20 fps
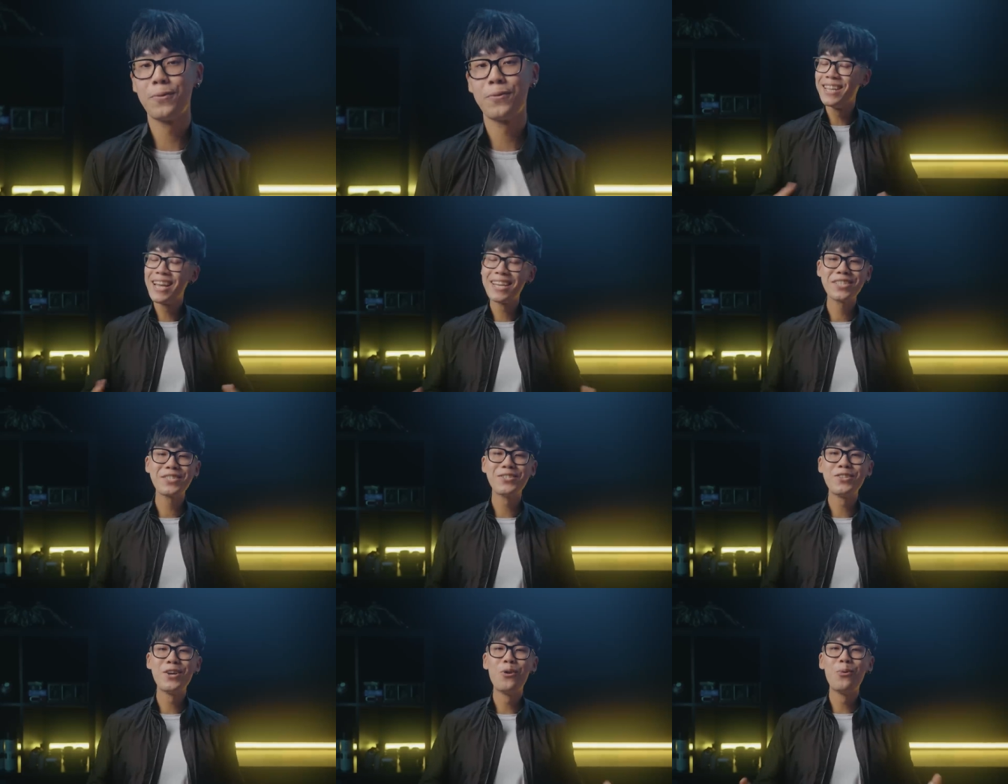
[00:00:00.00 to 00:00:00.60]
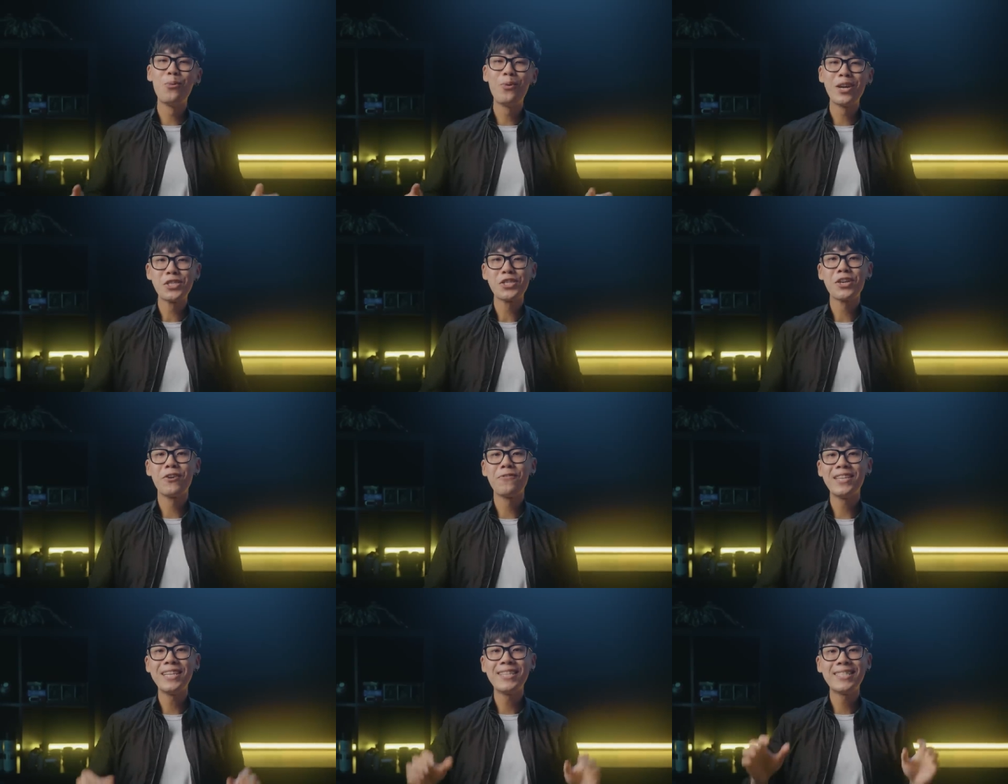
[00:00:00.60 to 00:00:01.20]
Let us know which
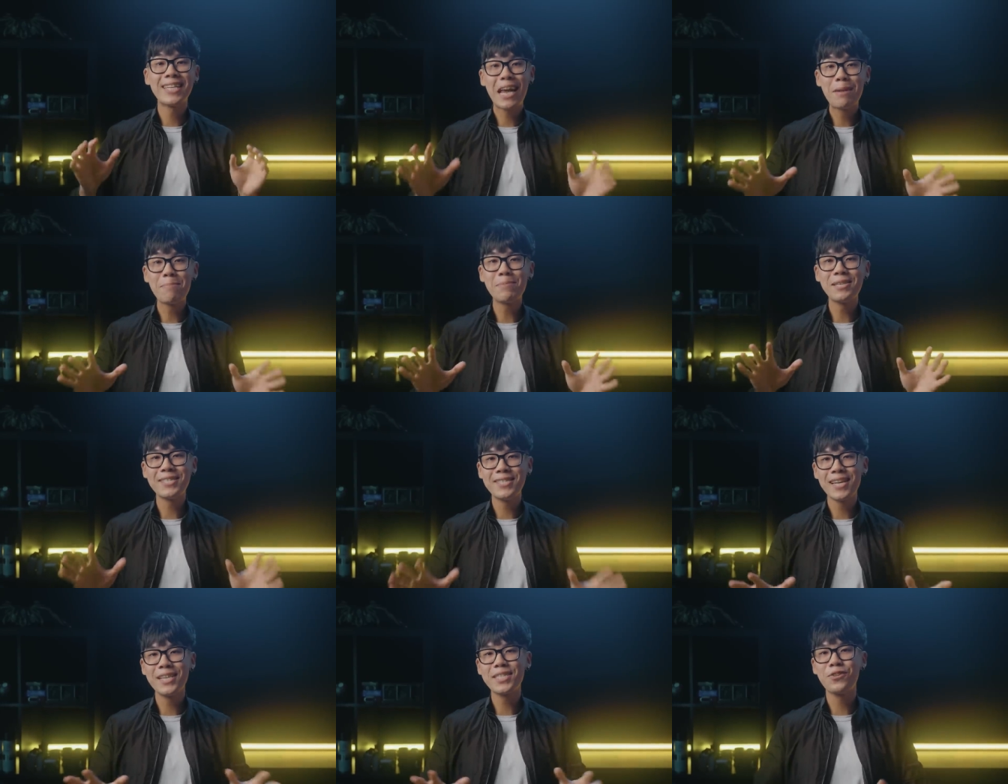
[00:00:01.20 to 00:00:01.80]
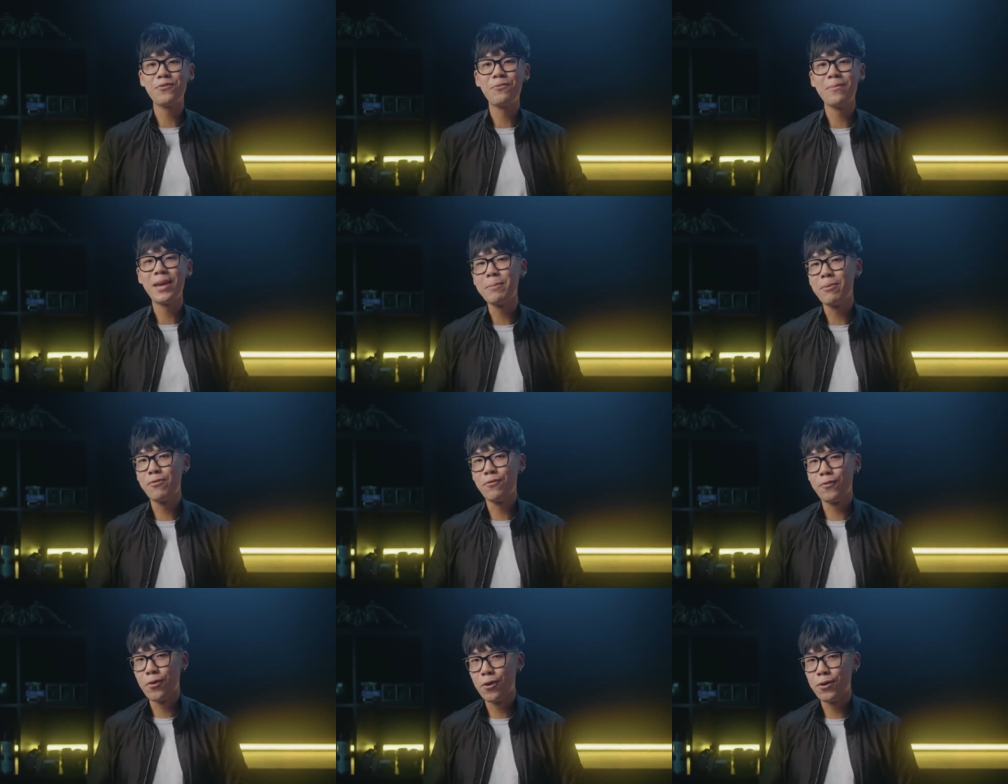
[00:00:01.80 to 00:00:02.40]
of the 10 mistakes you've made
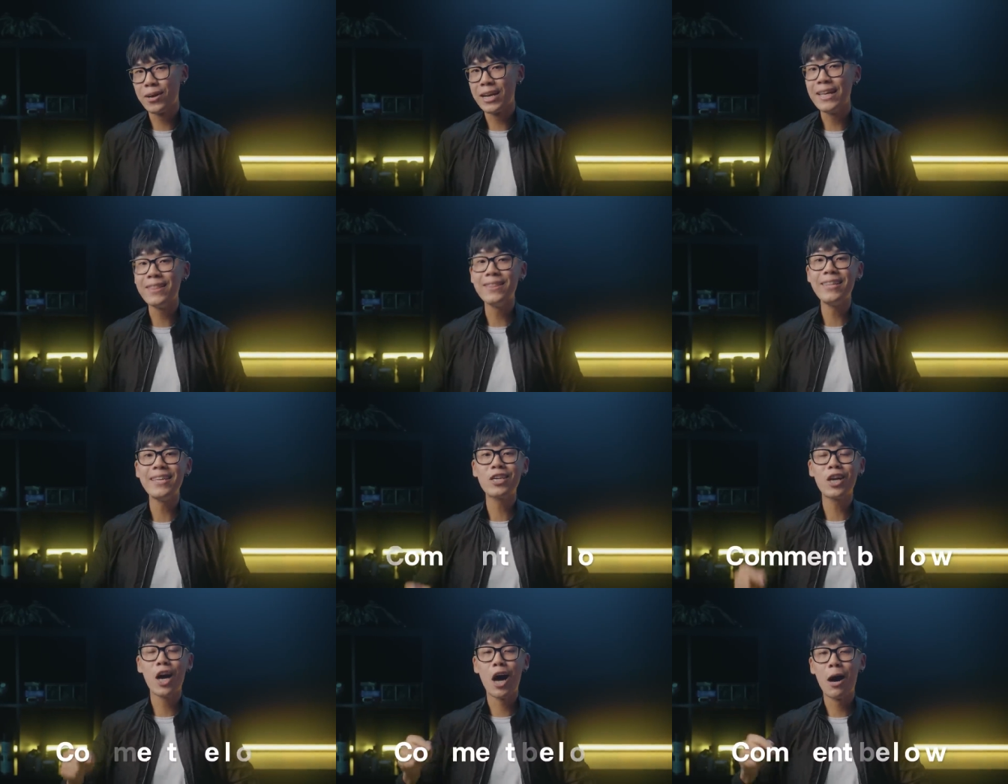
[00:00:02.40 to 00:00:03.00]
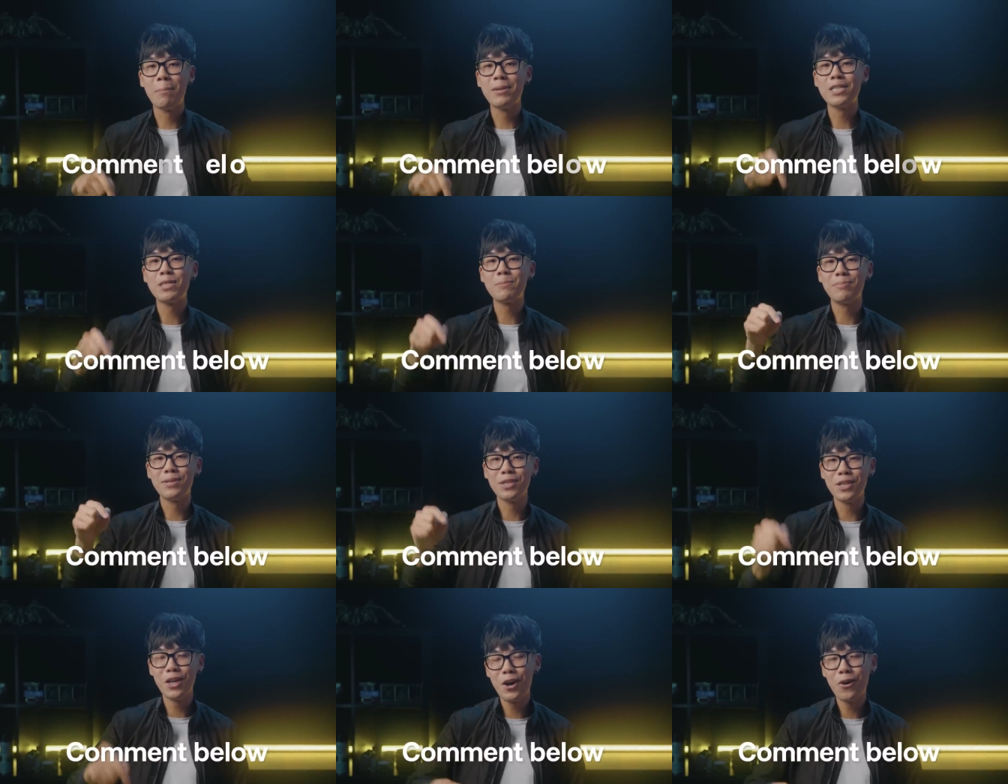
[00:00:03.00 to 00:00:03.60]
before in the comments
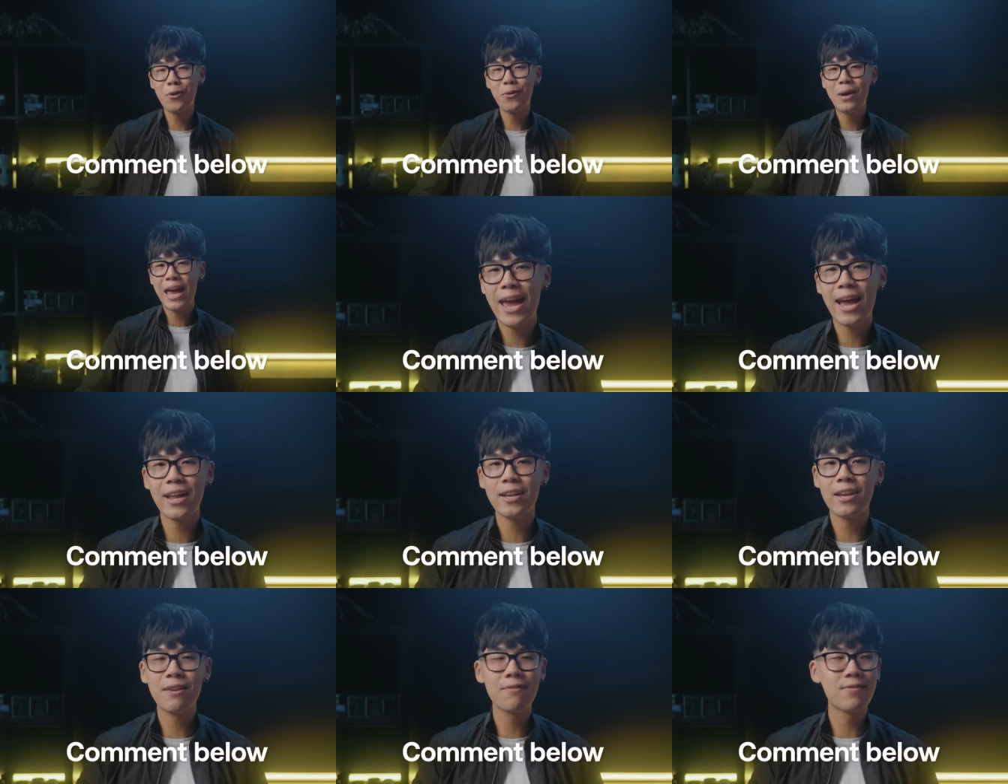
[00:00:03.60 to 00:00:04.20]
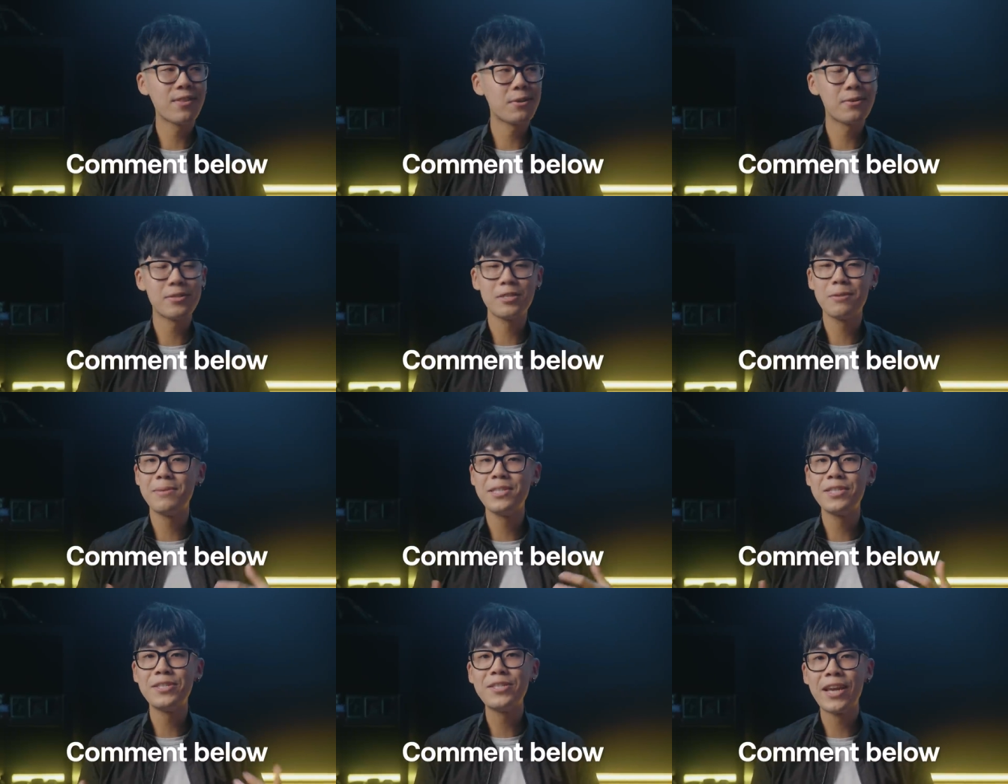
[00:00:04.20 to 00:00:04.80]
below, and if there is a
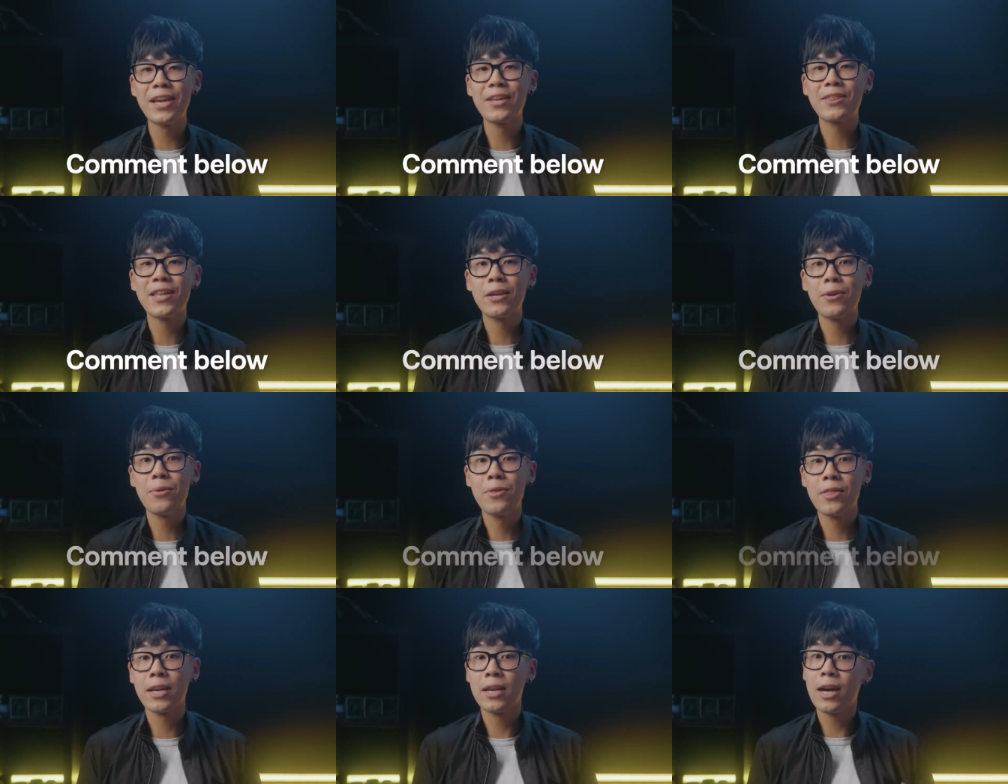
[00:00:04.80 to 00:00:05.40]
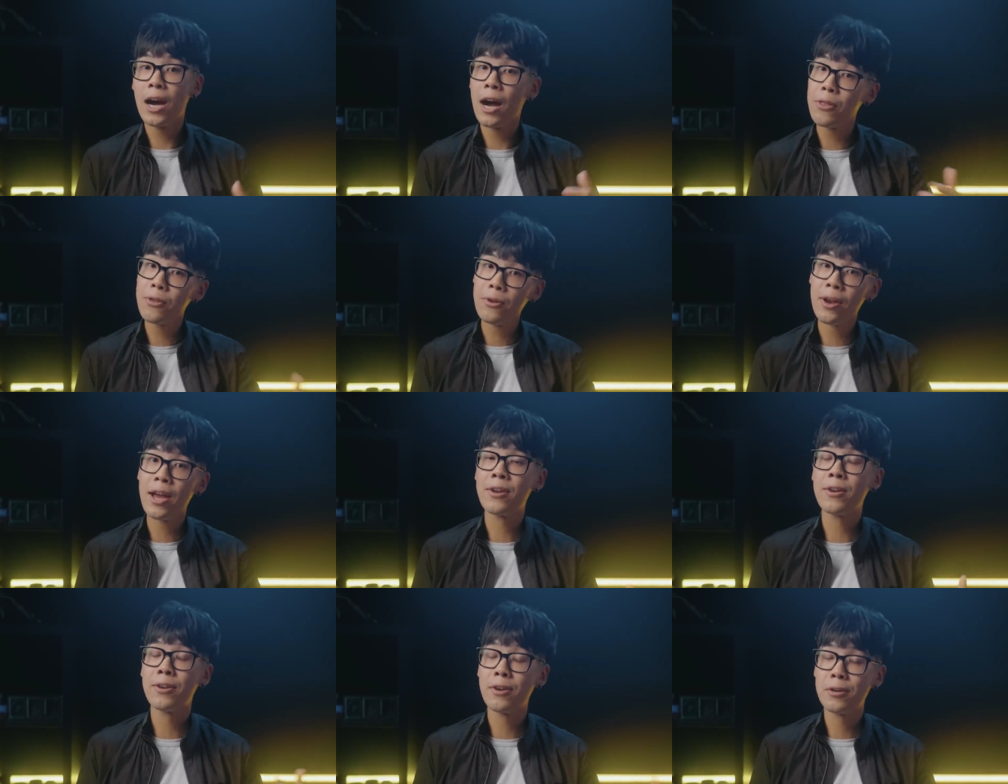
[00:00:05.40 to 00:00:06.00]
mistake that you think other
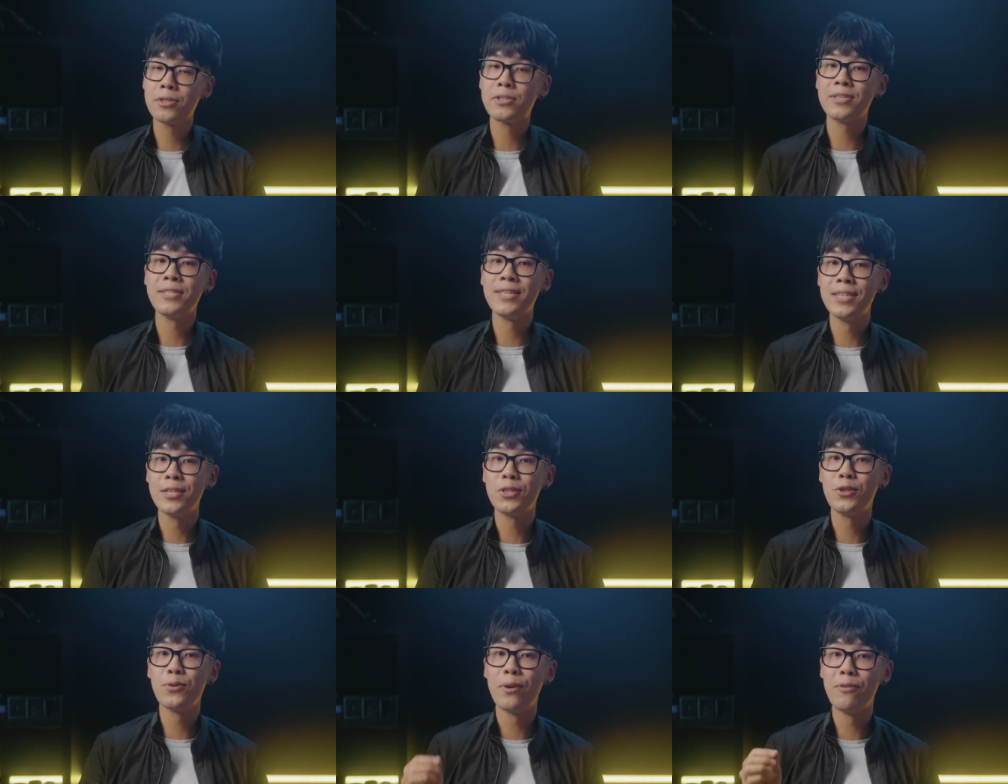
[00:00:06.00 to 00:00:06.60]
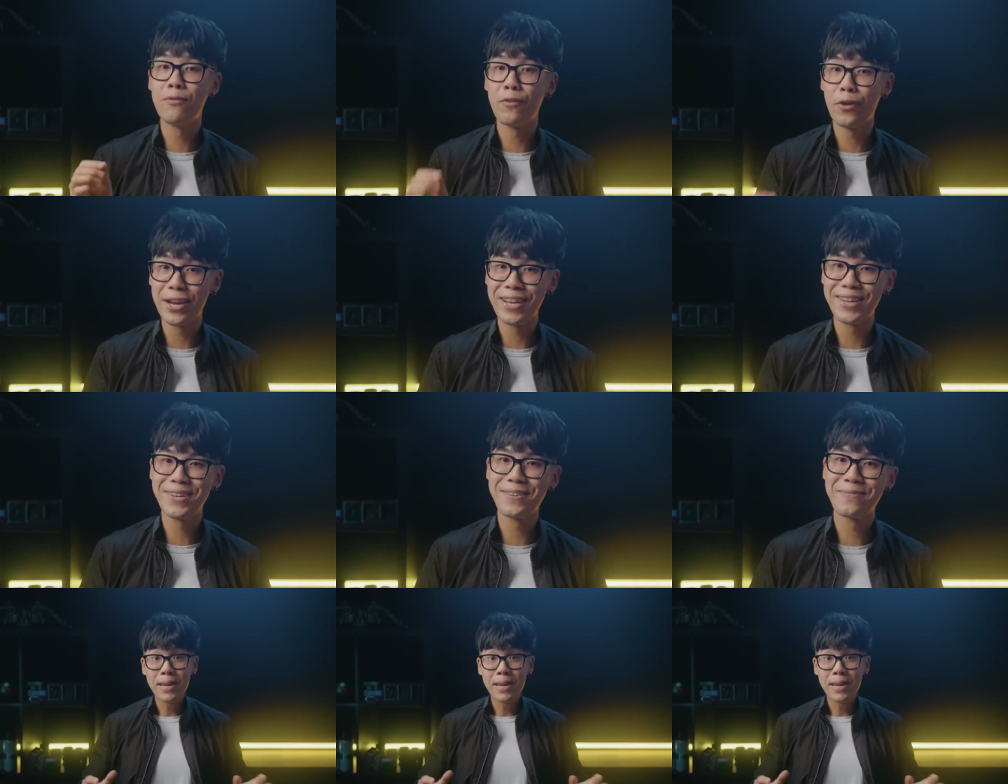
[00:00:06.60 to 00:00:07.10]
editors need to avoid.